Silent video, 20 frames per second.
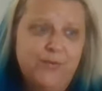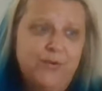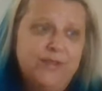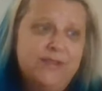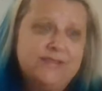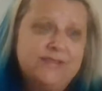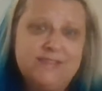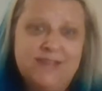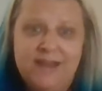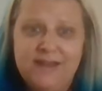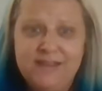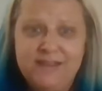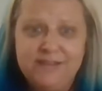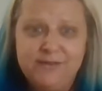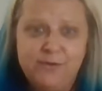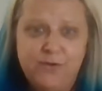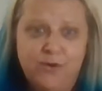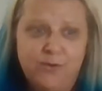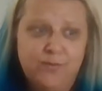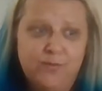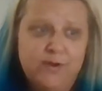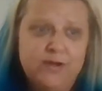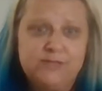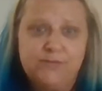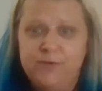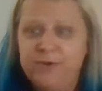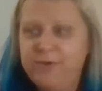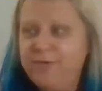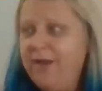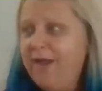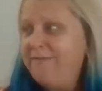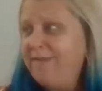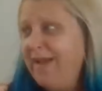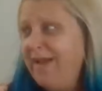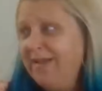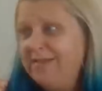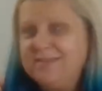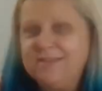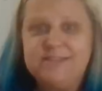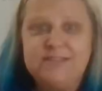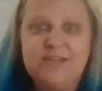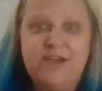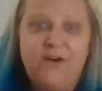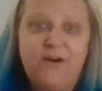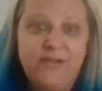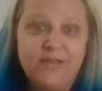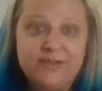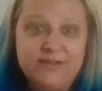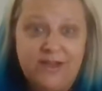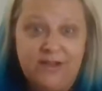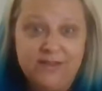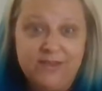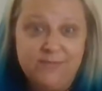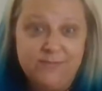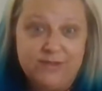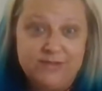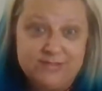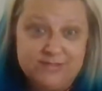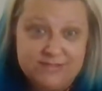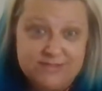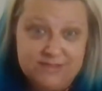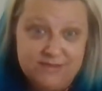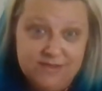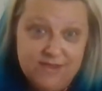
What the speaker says: We're this tiny little corporation. We don't have access to all the documents